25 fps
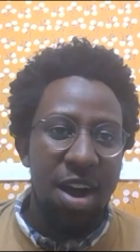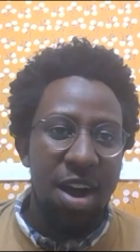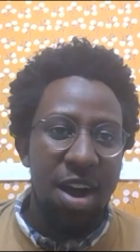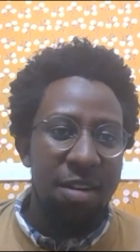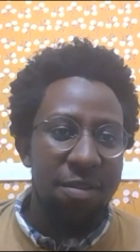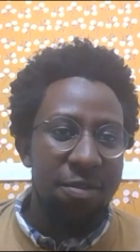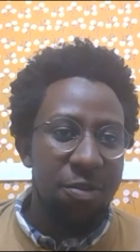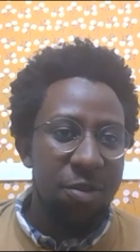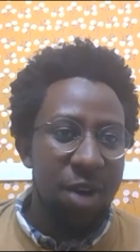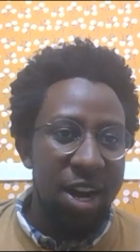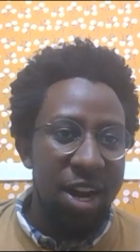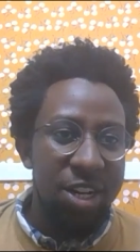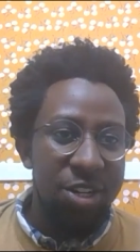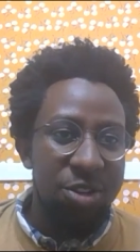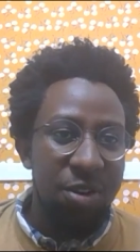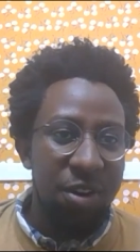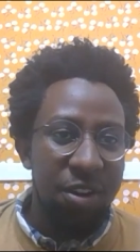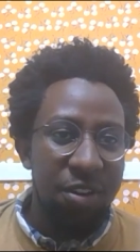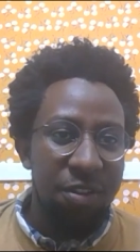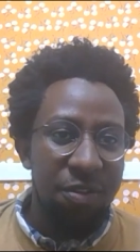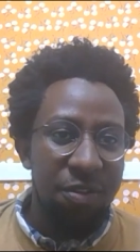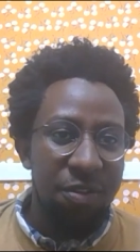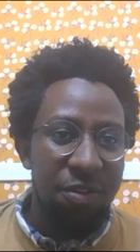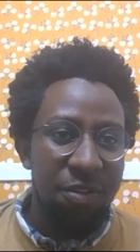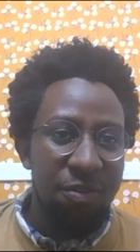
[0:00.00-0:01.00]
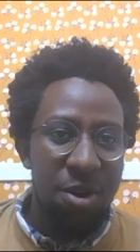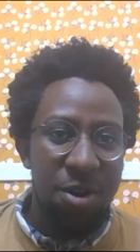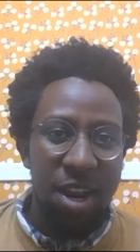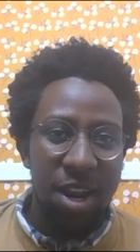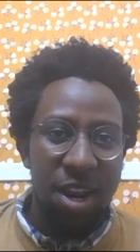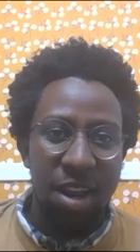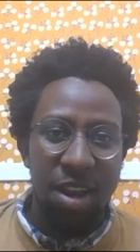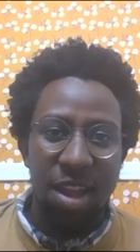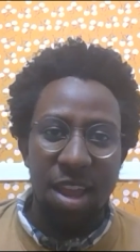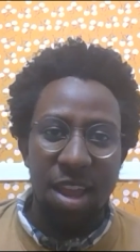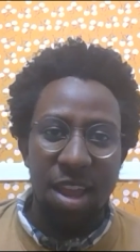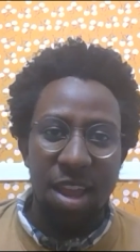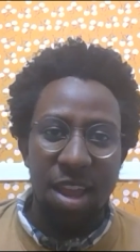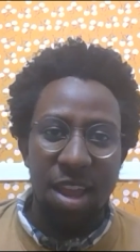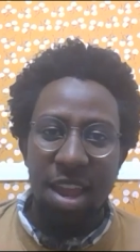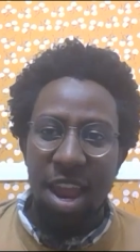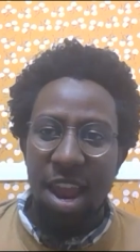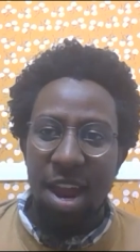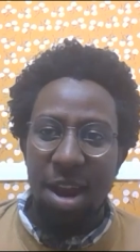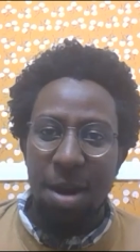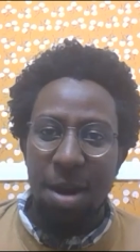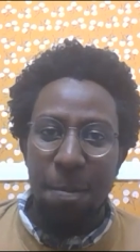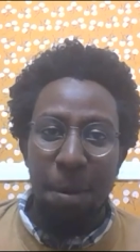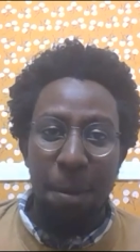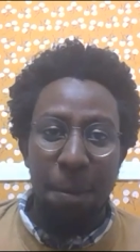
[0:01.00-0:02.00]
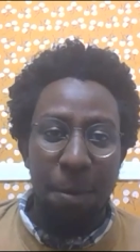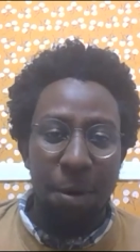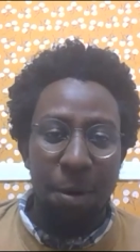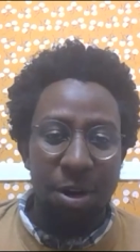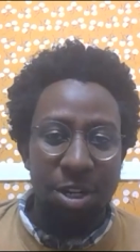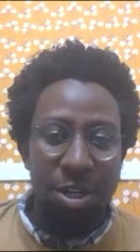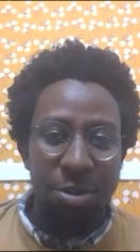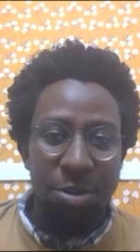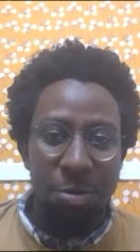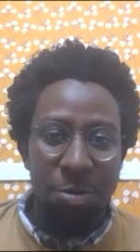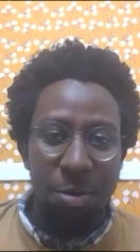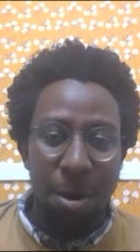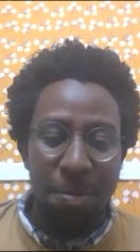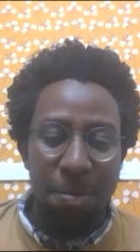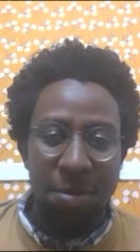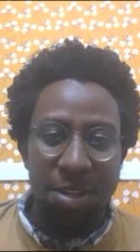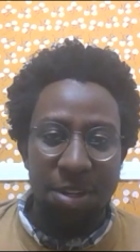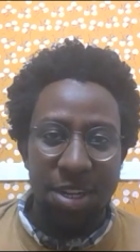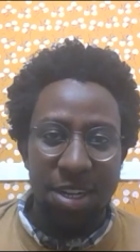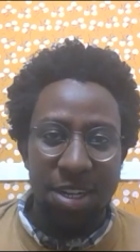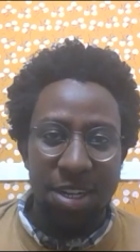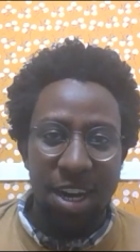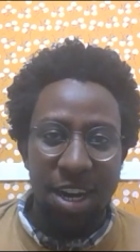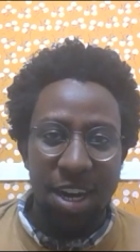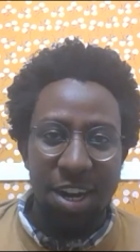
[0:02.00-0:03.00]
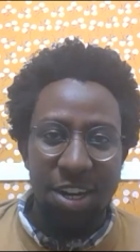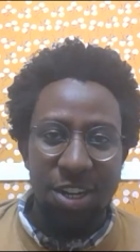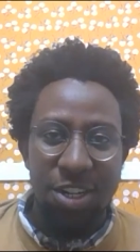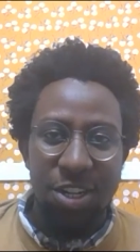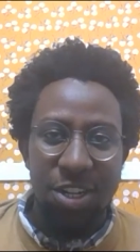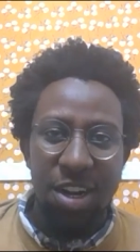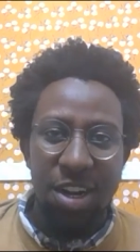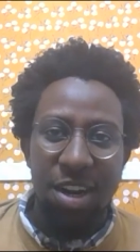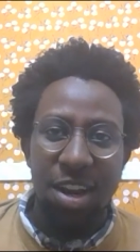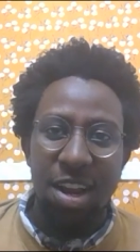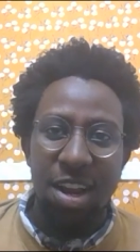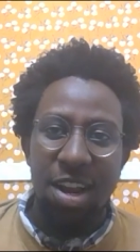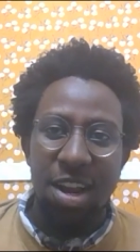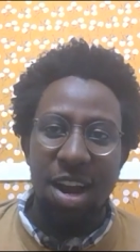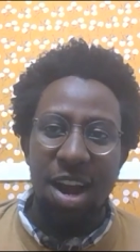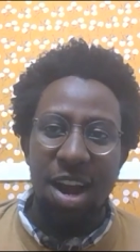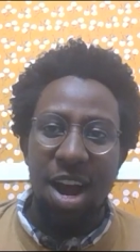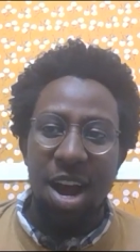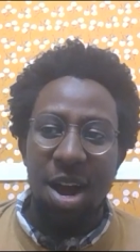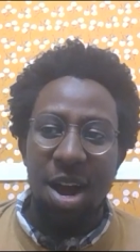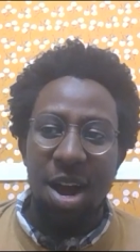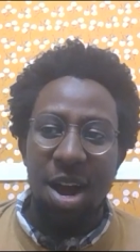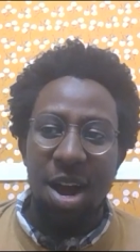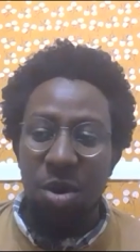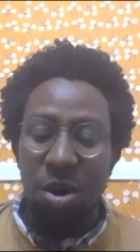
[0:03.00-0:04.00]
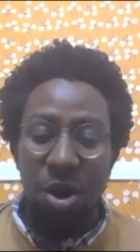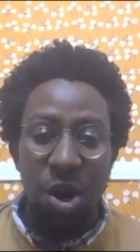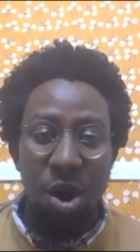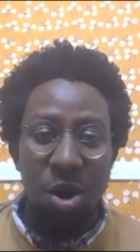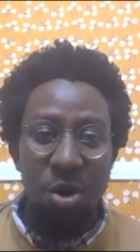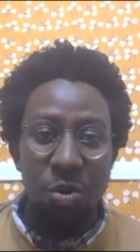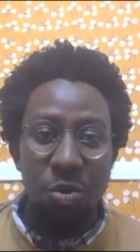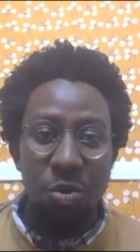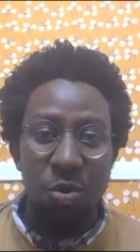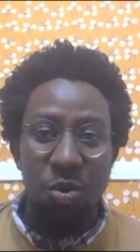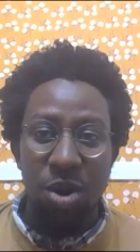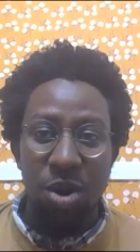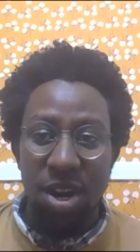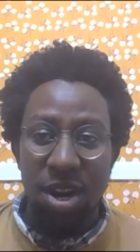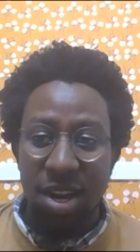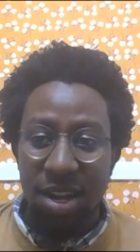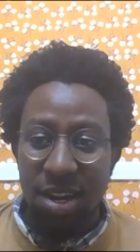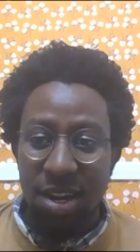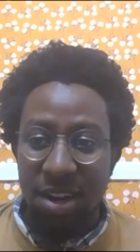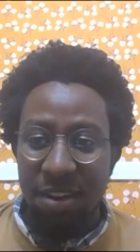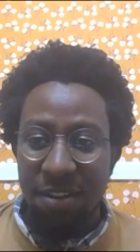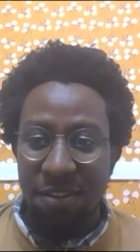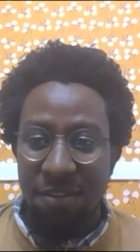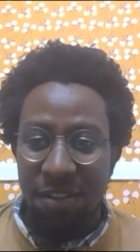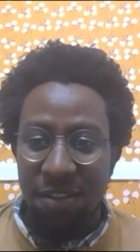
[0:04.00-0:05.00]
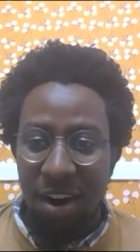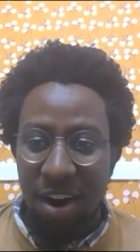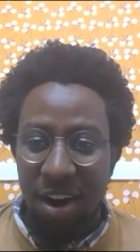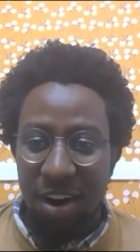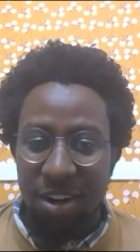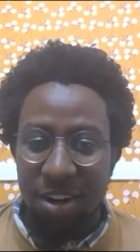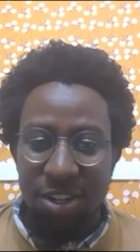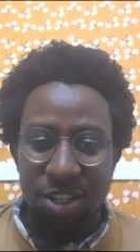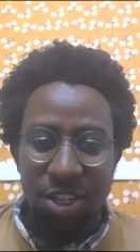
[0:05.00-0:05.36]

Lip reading: of ranked choice voting and proportional representation will go really far.